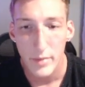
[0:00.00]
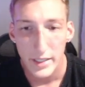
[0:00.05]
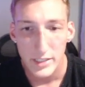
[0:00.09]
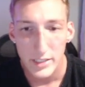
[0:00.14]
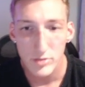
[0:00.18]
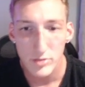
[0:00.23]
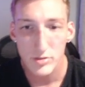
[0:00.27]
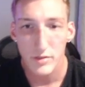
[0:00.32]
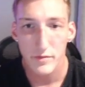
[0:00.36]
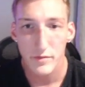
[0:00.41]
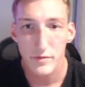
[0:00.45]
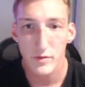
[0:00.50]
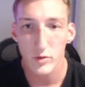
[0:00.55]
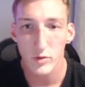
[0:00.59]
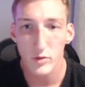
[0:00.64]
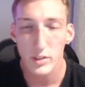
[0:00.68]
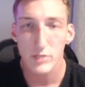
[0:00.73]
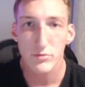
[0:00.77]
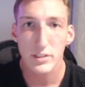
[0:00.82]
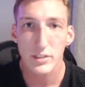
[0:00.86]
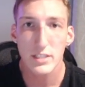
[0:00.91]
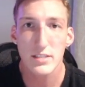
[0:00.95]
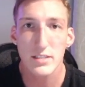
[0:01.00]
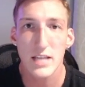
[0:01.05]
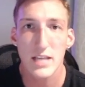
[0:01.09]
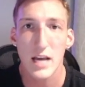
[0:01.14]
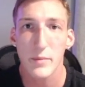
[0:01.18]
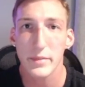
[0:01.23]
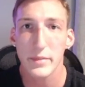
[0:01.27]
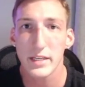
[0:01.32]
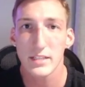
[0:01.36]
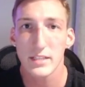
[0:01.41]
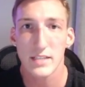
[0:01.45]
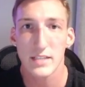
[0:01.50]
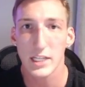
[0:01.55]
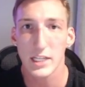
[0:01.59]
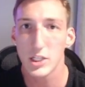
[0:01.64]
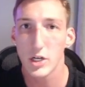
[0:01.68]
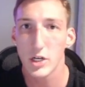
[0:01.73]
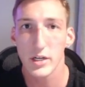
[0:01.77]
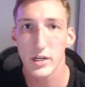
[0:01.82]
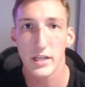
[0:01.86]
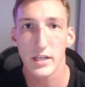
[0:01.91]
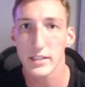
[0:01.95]
I used to fully reset because I
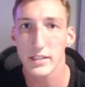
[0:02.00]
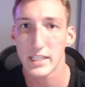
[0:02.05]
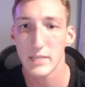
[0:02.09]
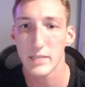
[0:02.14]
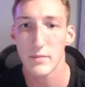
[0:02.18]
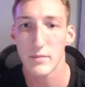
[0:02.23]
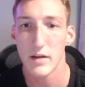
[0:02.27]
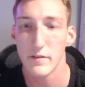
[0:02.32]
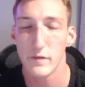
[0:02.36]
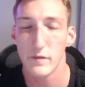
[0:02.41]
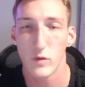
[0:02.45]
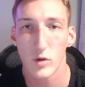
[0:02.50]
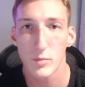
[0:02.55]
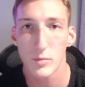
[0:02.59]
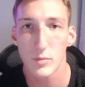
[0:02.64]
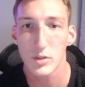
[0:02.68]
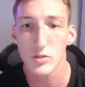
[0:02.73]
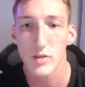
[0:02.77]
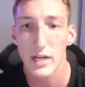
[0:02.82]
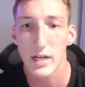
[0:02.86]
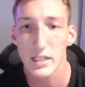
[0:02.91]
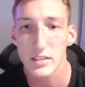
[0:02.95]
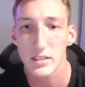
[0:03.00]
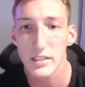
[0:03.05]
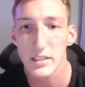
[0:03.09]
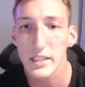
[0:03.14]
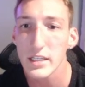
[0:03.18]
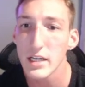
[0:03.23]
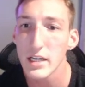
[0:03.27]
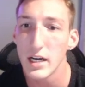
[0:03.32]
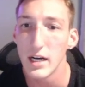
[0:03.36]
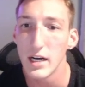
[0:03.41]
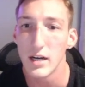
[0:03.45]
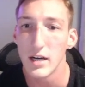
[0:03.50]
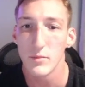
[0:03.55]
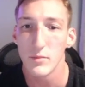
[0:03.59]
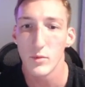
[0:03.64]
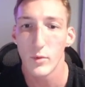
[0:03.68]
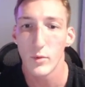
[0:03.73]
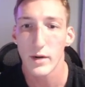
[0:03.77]
couldn't get my form correctly um,